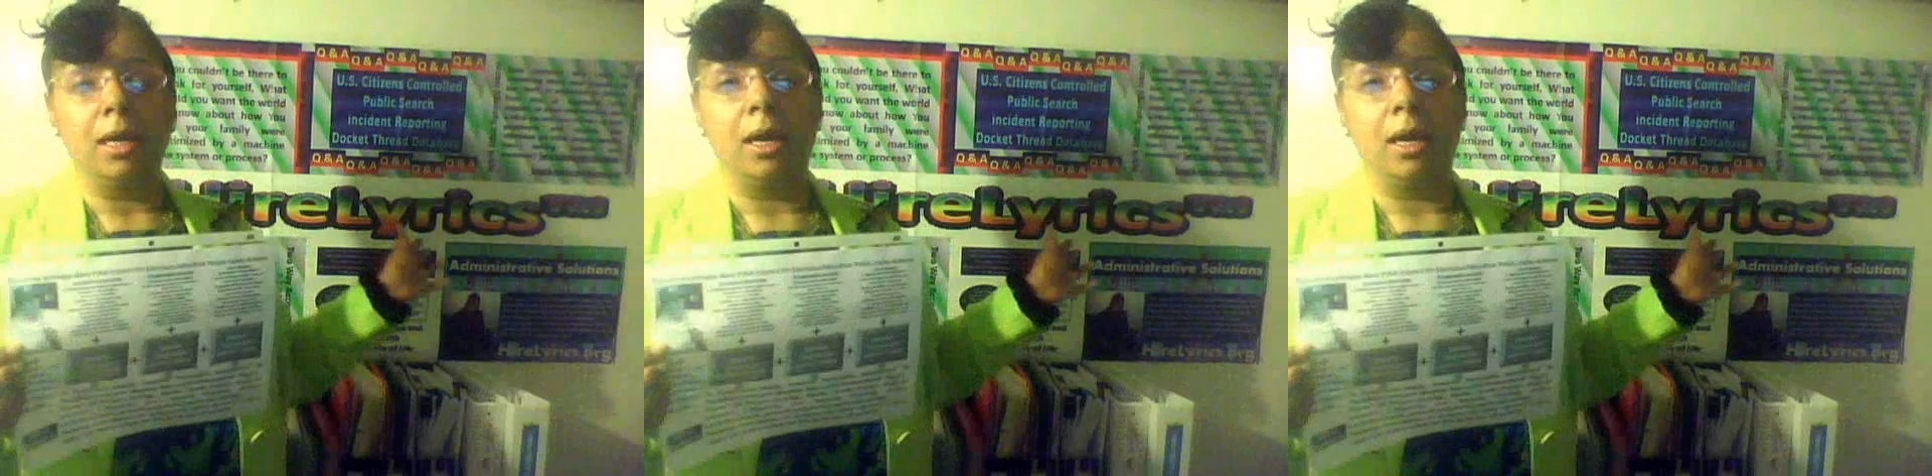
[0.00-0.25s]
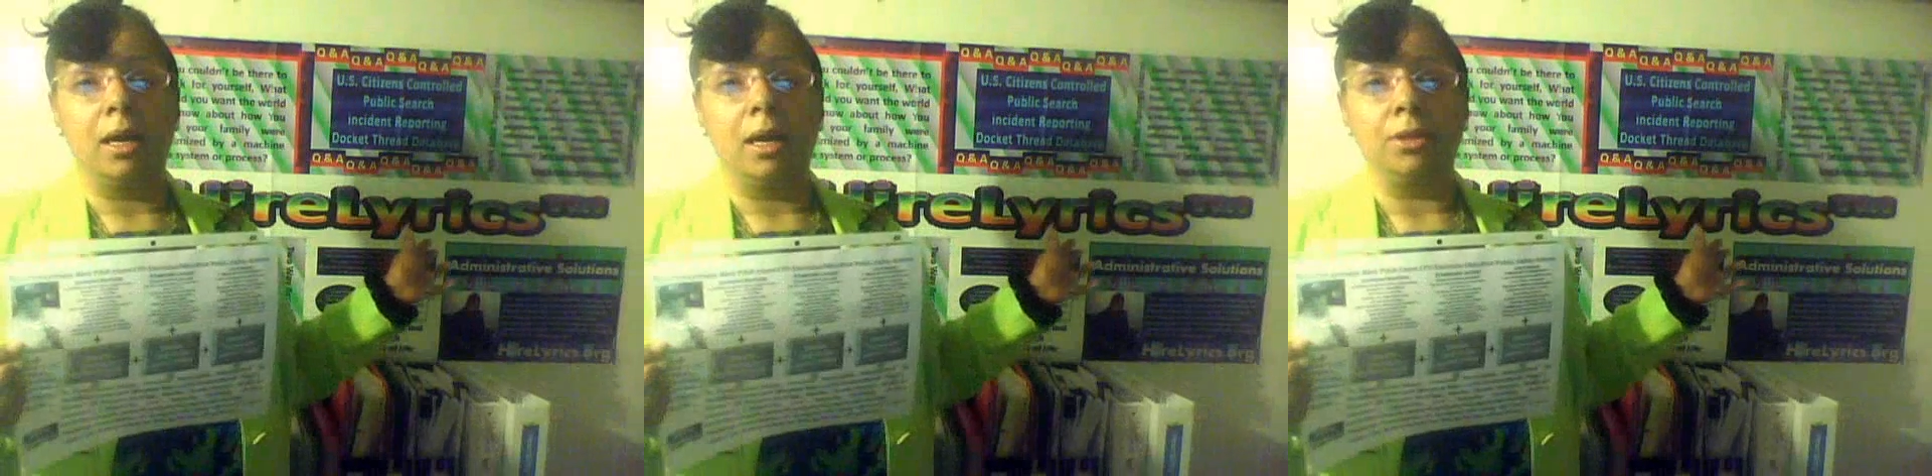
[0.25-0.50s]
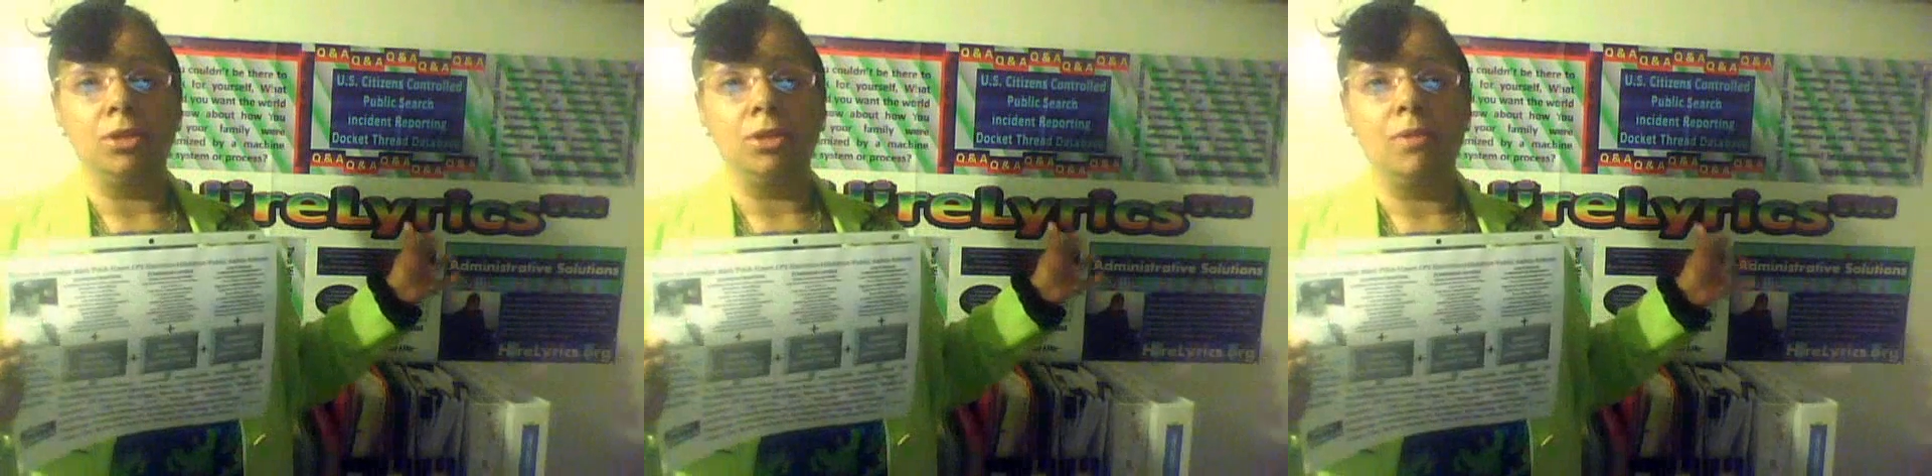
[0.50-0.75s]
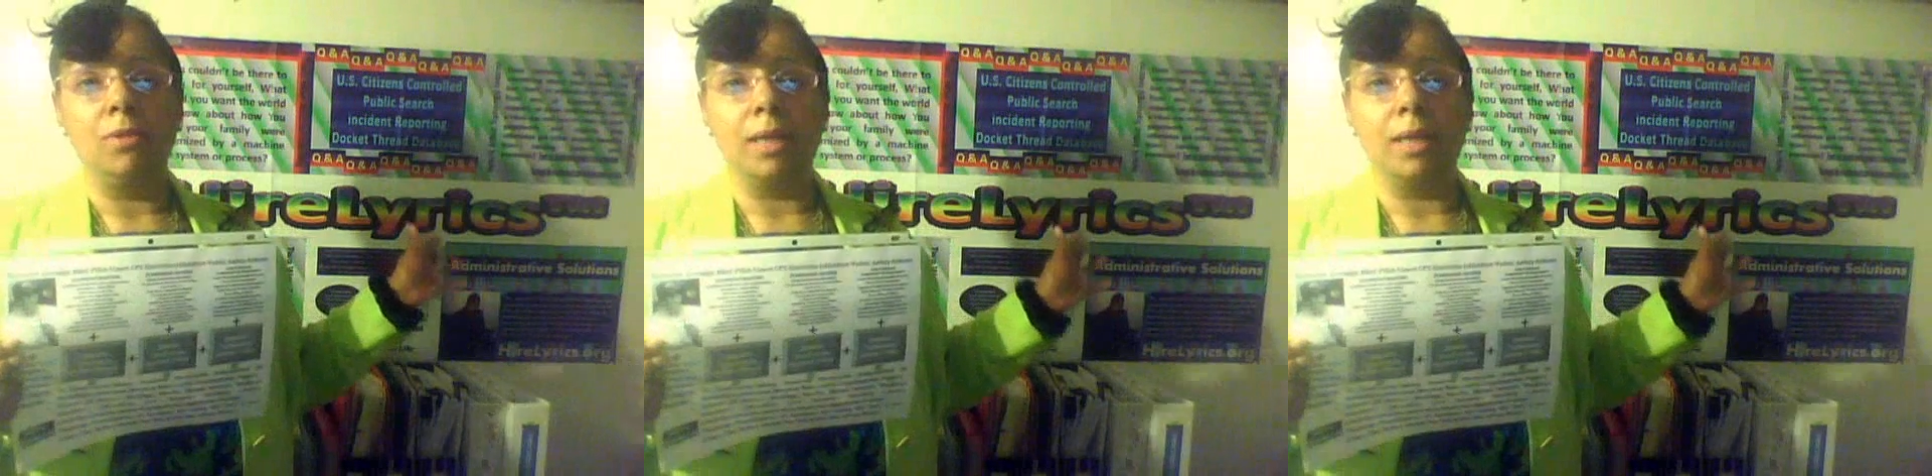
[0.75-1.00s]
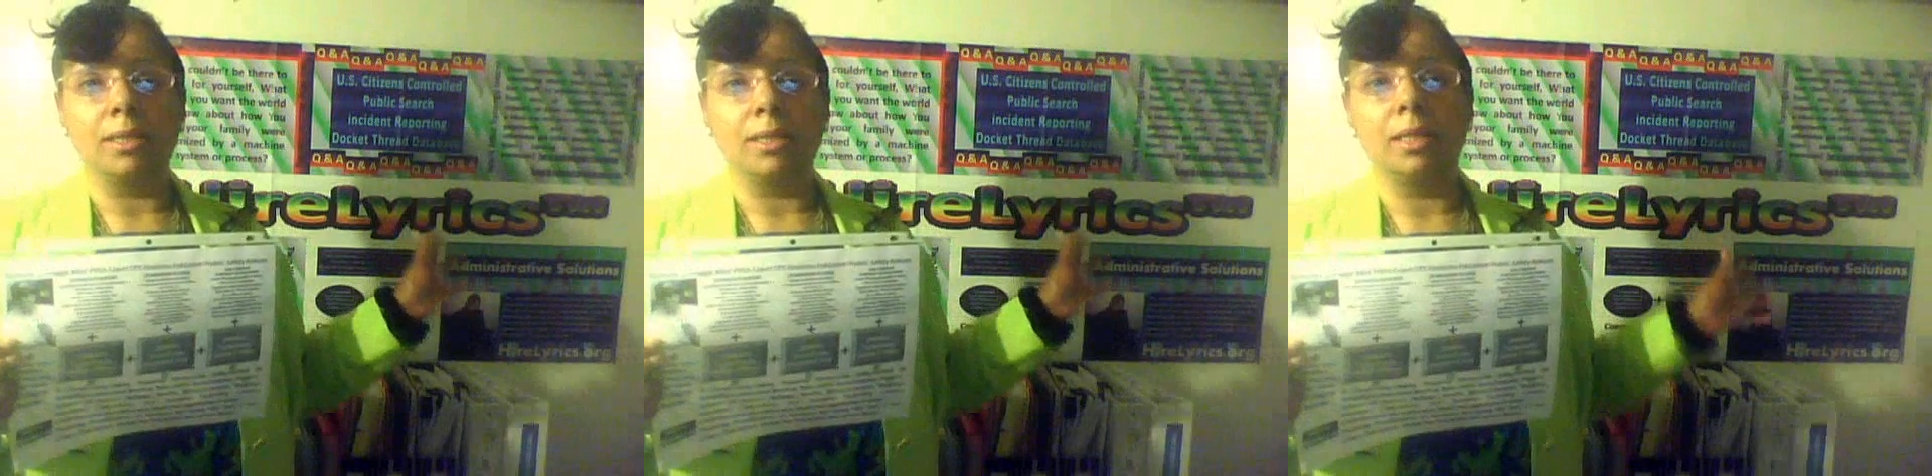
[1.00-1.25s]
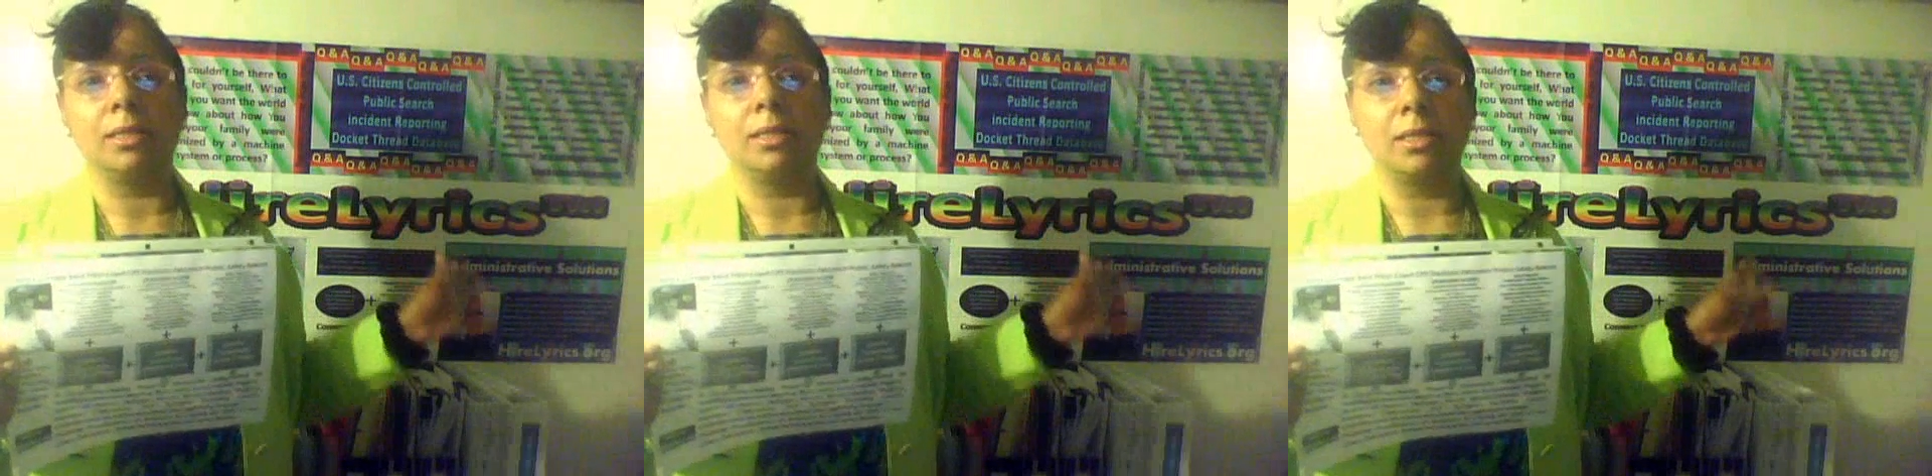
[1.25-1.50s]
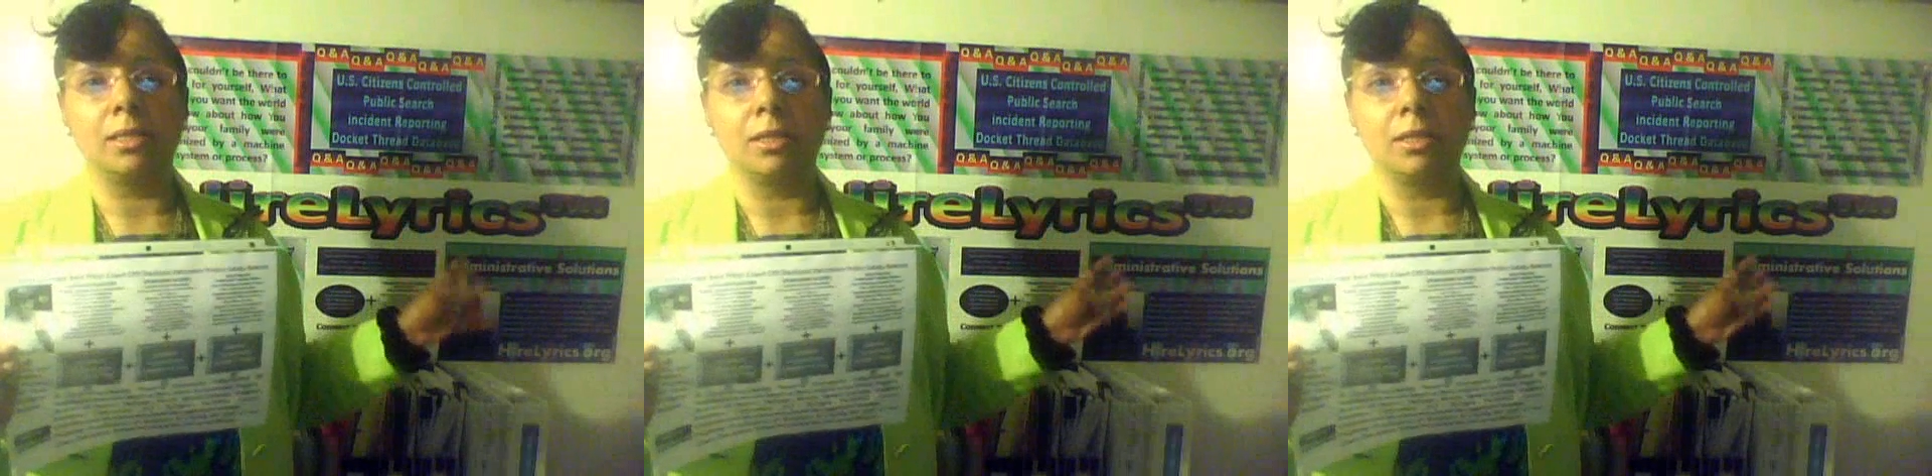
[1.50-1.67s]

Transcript: uh, the U S Citizens